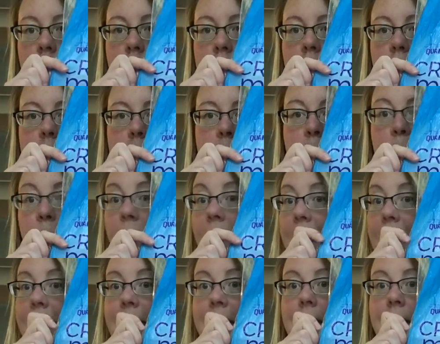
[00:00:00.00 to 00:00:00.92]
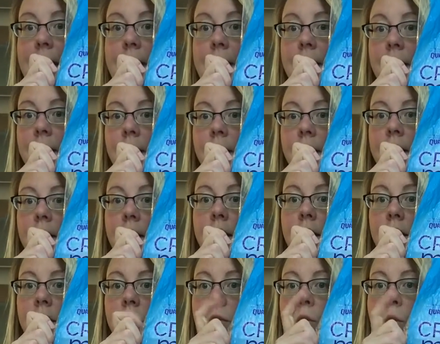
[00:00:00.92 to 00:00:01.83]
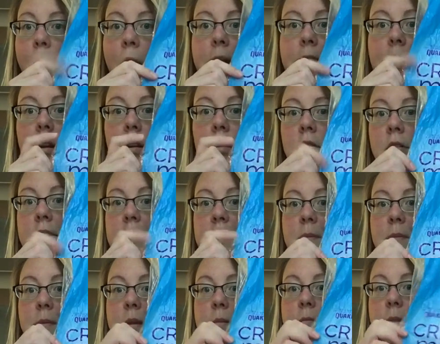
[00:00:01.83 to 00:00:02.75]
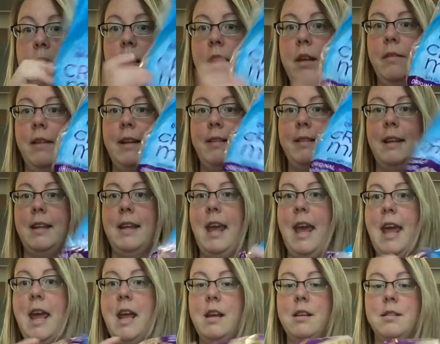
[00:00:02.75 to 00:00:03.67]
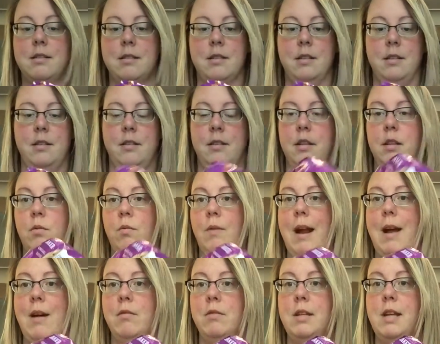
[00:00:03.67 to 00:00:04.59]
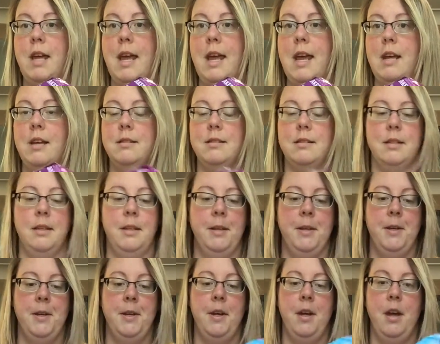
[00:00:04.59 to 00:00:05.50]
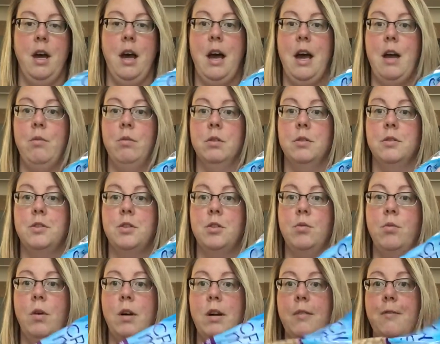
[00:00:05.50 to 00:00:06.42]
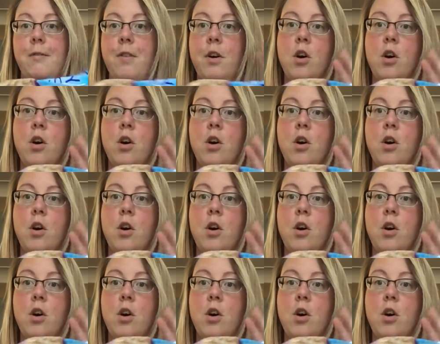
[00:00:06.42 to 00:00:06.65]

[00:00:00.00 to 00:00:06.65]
just plain Quaker Crispy Mini, like the cakes, the round cakes. I will do one of